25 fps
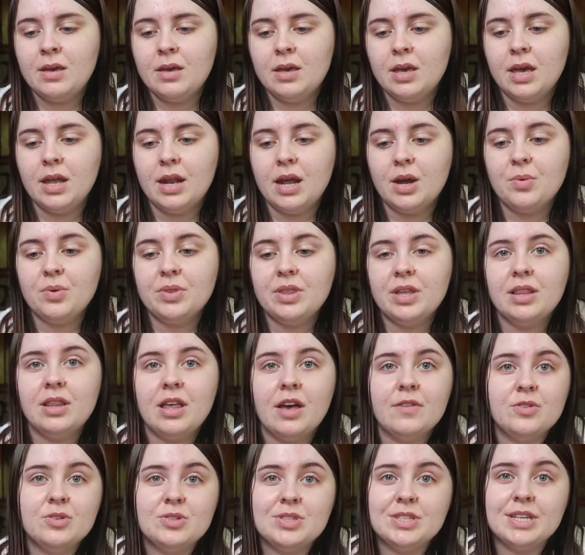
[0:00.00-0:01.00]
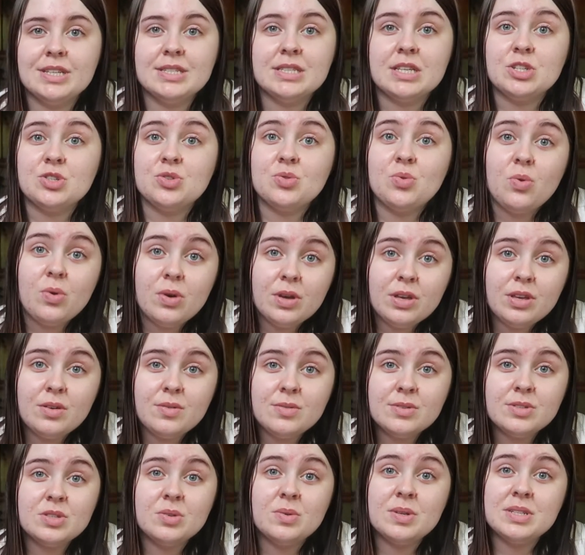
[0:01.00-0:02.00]
And I really love using essential
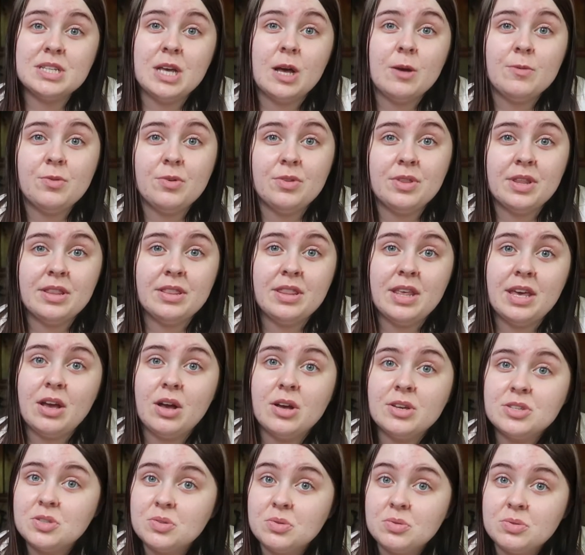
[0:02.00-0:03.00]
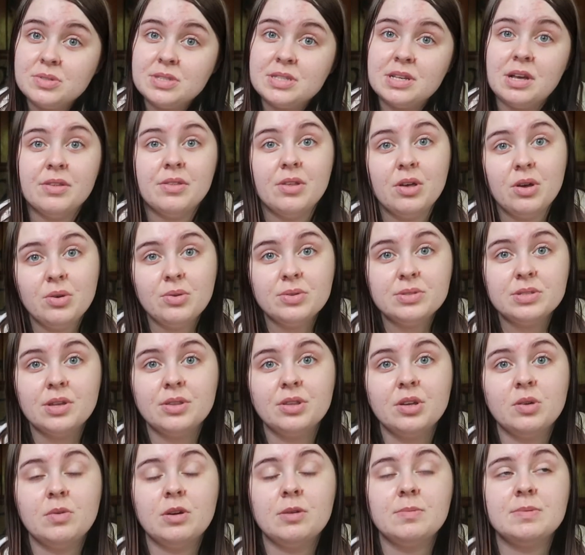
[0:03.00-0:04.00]
oils, so it's helpful that they also sell those on
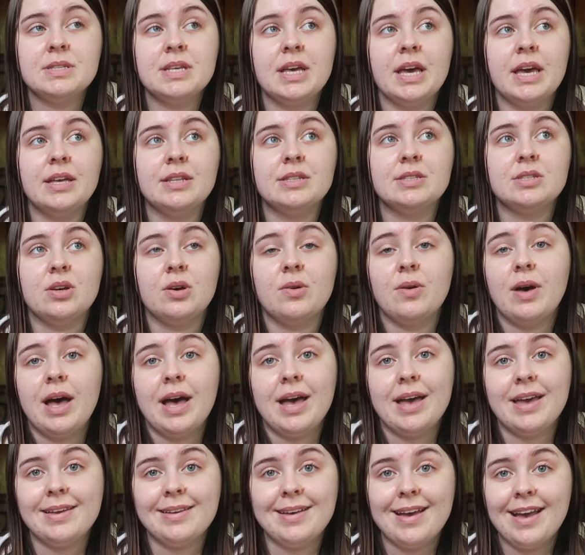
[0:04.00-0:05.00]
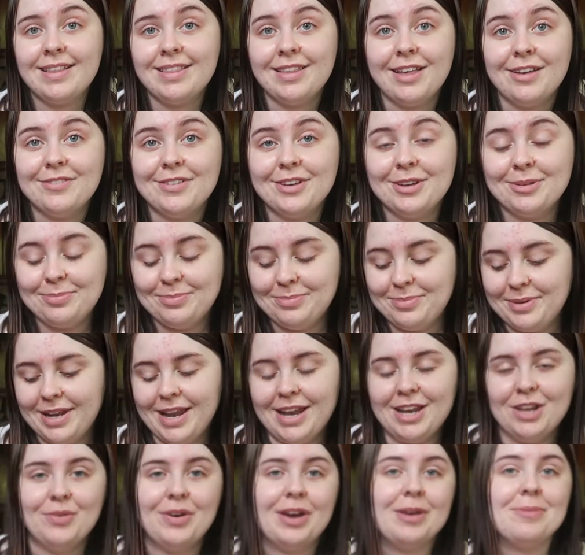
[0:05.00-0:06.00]
their website, so I love it. But
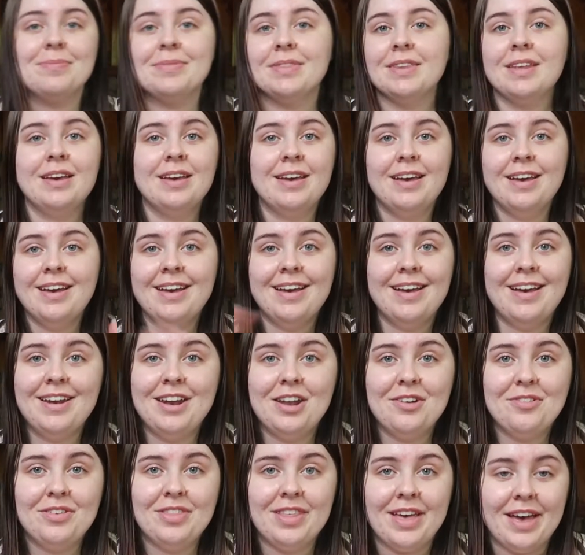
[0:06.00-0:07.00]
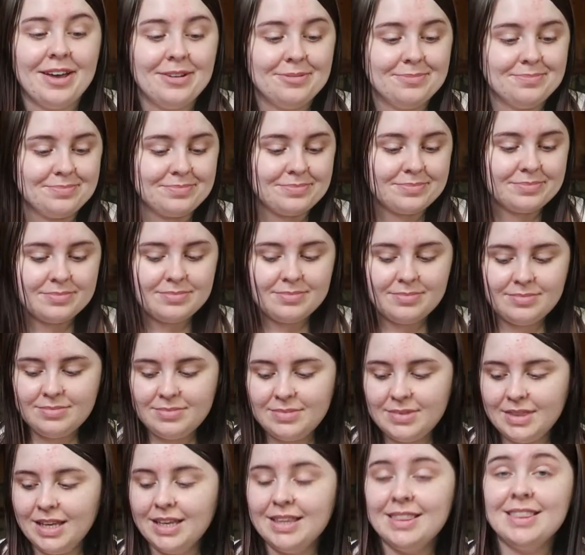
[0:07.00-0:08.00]
anyway, enough of that.
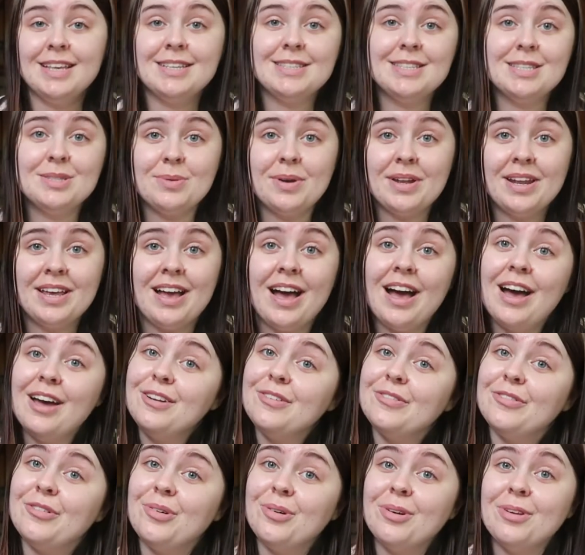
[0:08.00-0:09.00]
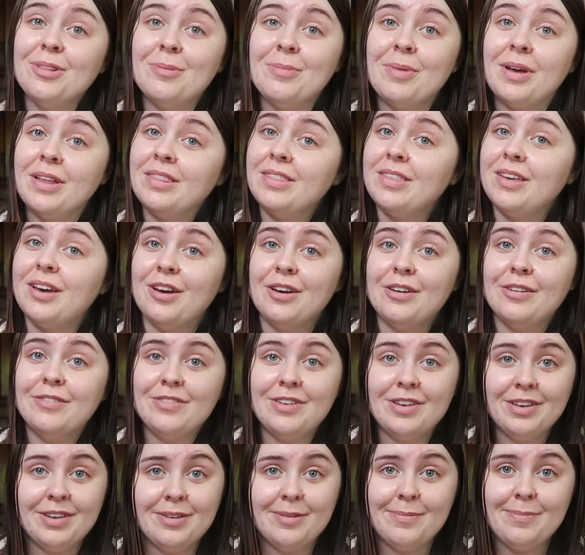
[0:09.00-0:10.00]
This is what I got for the month of
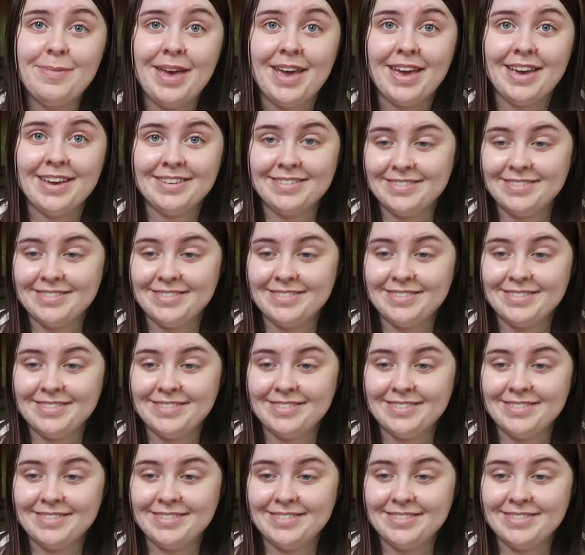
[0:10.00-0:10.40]
May.